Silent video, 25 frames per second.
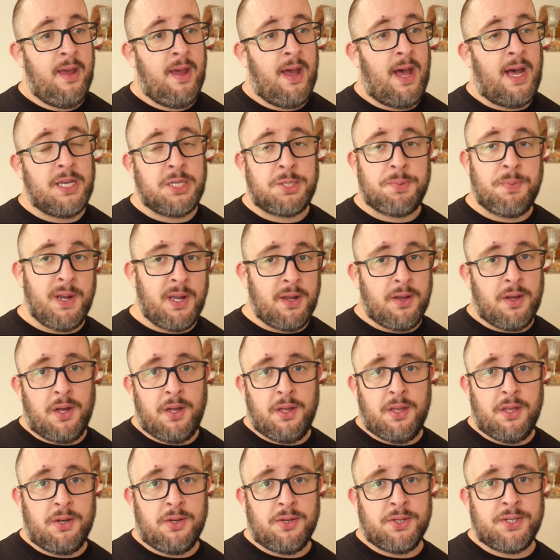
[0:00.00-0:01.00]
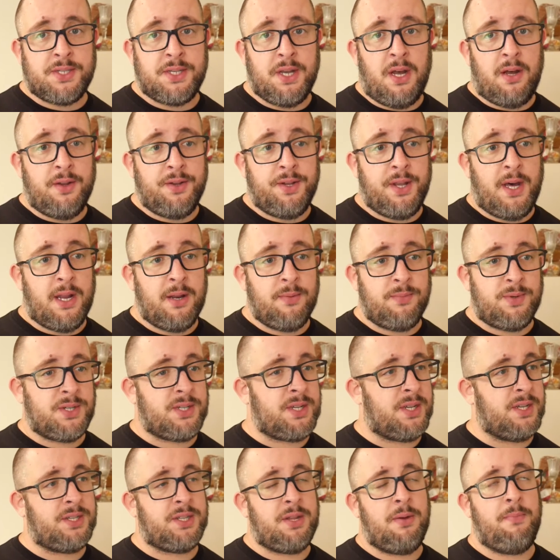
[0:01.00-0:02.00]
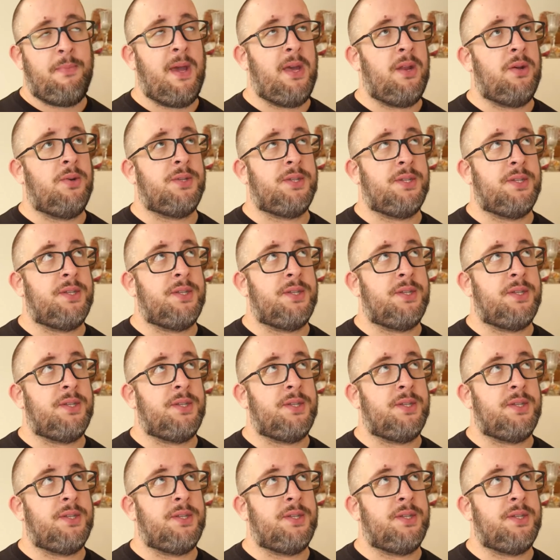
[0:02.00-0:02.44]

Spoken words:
I sprinkle a little salt on them just because tomatoes